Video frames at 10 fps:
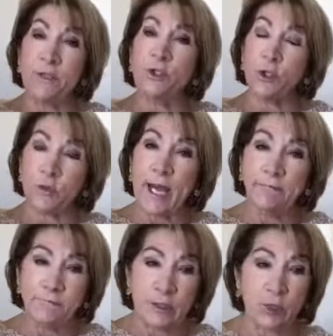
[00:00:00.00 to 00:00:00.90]
to
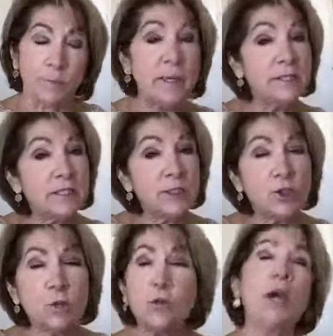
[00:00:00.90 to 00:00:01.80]
that feature because did
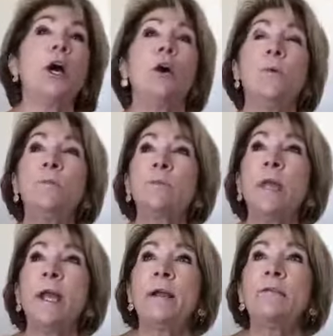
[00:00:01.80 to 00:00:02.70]
you know
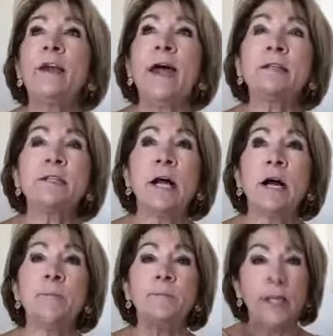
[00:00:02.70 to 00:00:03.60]
that
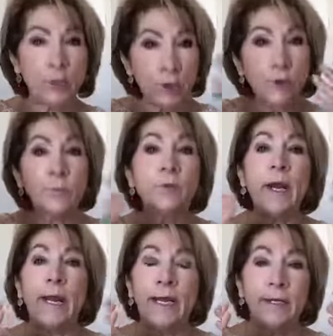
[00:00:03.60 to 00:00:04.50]
um, in your
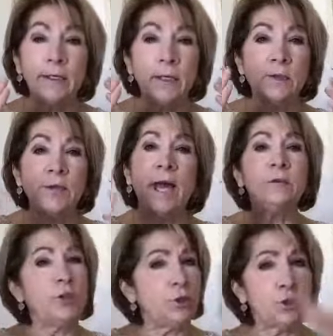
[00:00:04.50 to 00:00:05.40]
brain
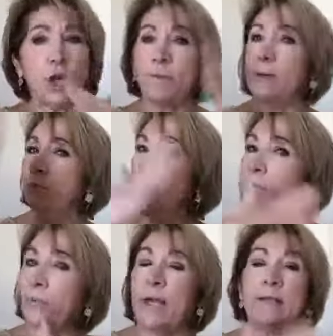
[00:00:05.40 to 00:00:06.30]
that you know you talk about
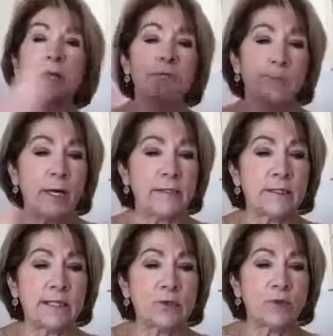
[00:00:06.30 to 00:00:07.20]
right brain left brain
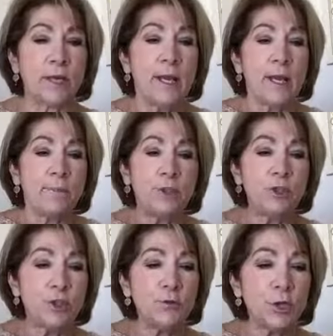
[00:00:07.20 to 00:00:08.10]
etc but
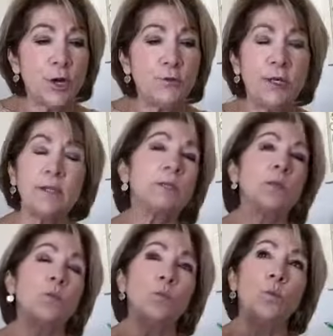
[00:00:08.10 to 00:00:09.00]
did you know that
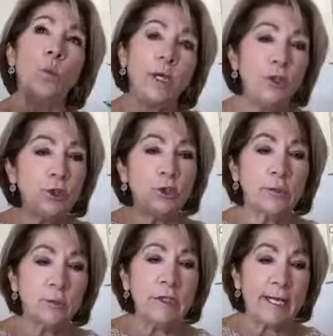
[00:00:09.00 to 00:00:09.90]
when you
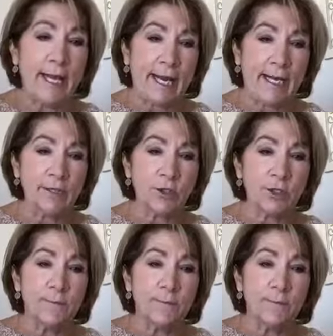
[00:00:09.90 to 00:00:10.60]
communicate